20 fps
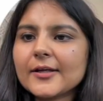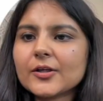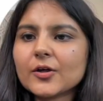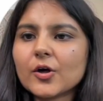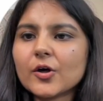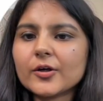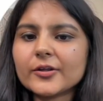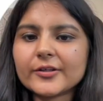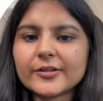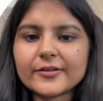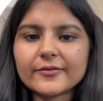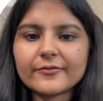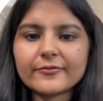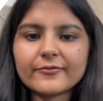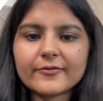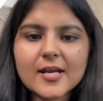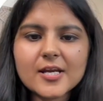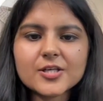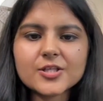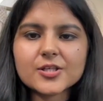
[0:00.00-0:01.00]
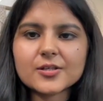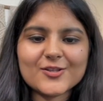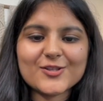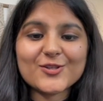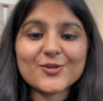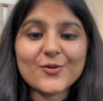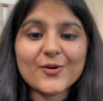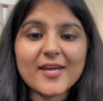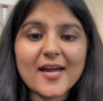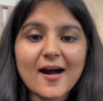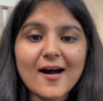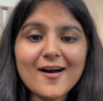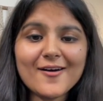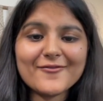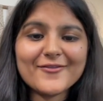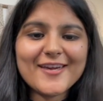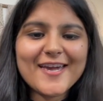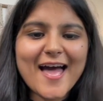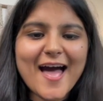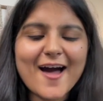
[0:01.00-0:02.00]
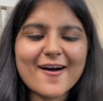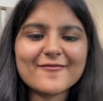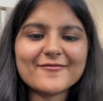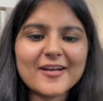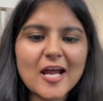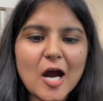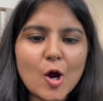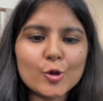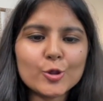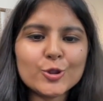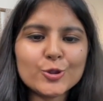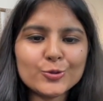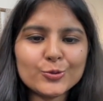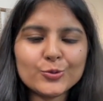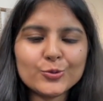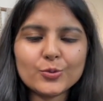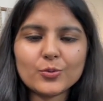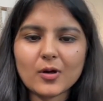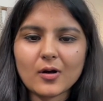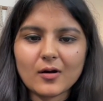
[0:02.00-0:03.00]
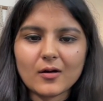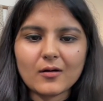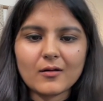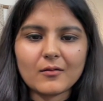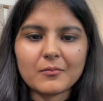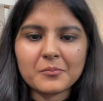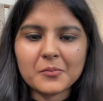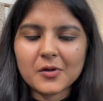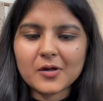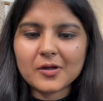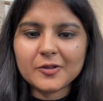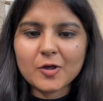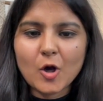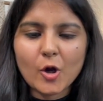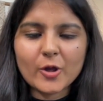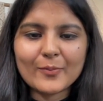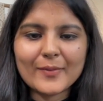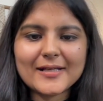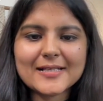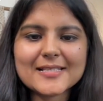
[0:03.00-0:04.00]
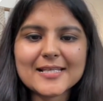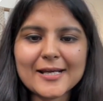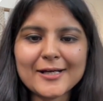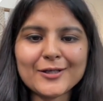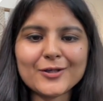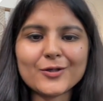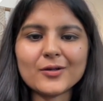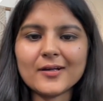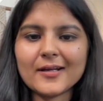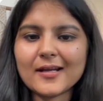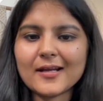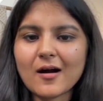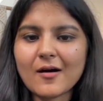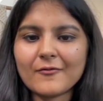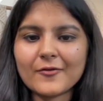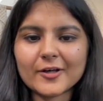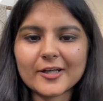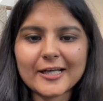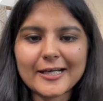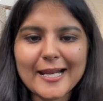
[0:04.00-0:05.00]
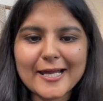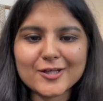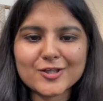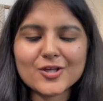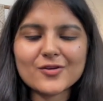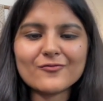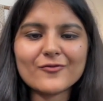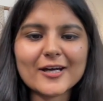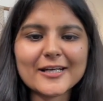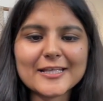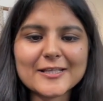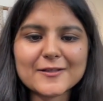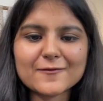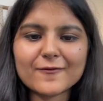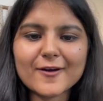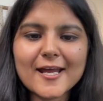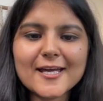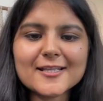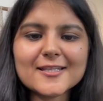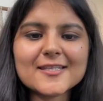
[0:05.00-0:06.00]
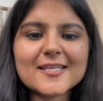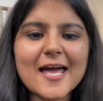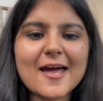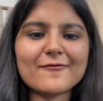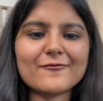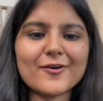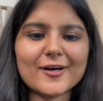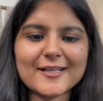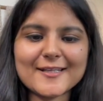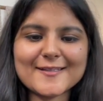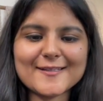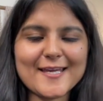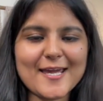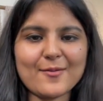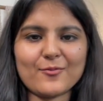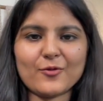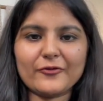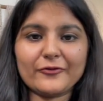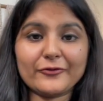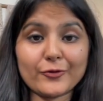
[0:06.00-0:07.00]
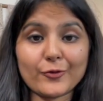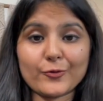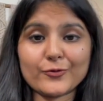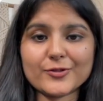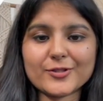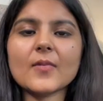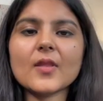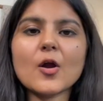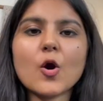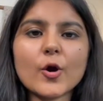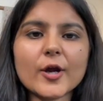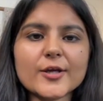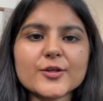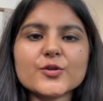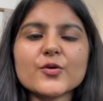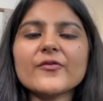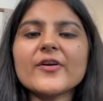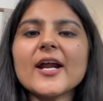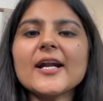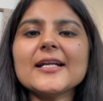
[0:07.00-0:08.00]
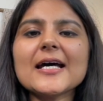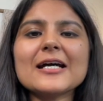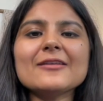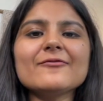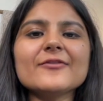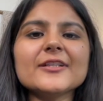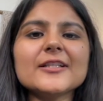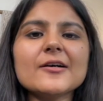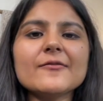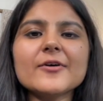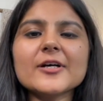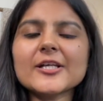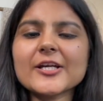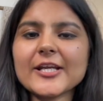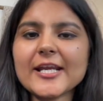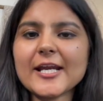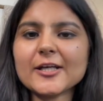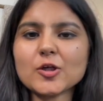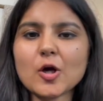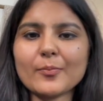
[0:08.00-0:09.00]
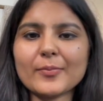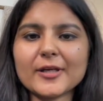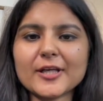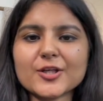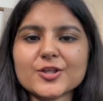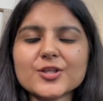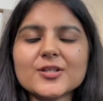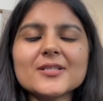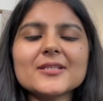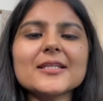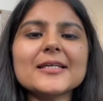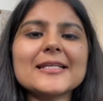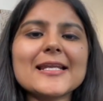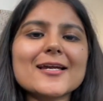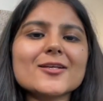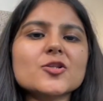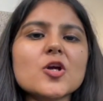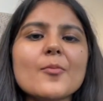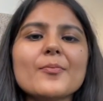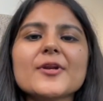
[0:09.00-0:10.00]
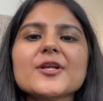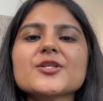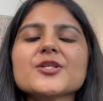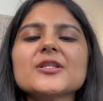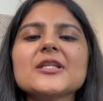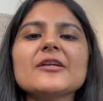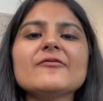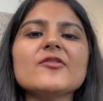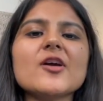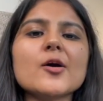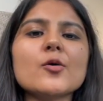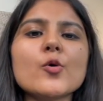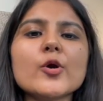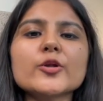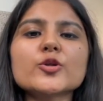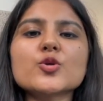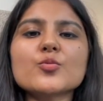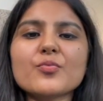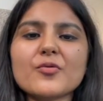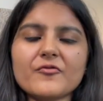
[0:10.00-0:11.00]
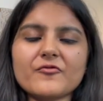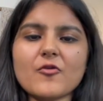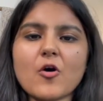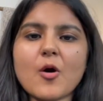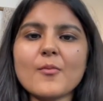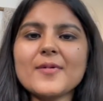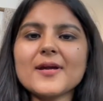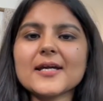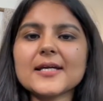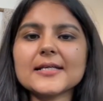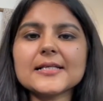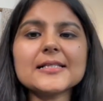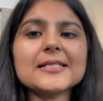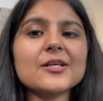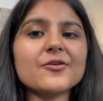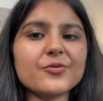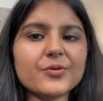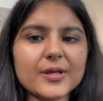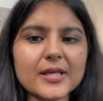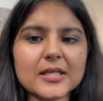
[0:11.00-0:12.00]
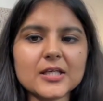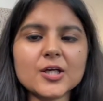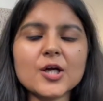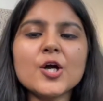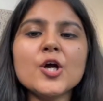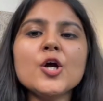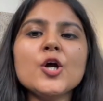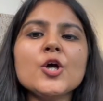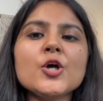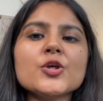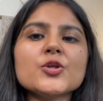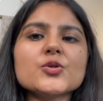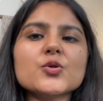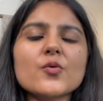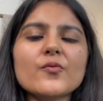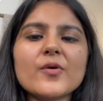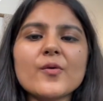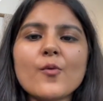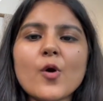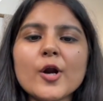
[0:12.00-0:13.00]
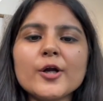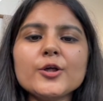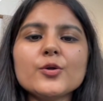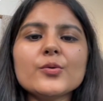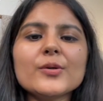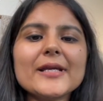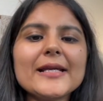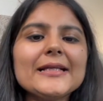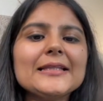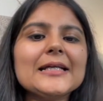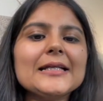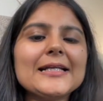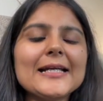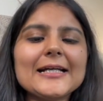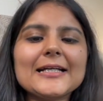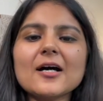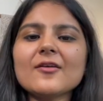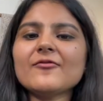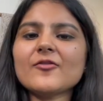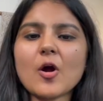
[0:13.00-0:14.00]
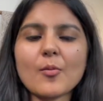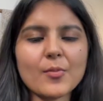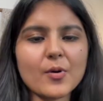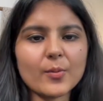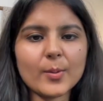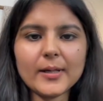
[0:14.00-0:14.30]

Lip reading: on refresh. So yeah, we have now two documents in our collection. One is Friends and one is Game of Thrones. Okay, so we are done with our create operation. The next operation that we are going to perform is read. So we want to read the data from our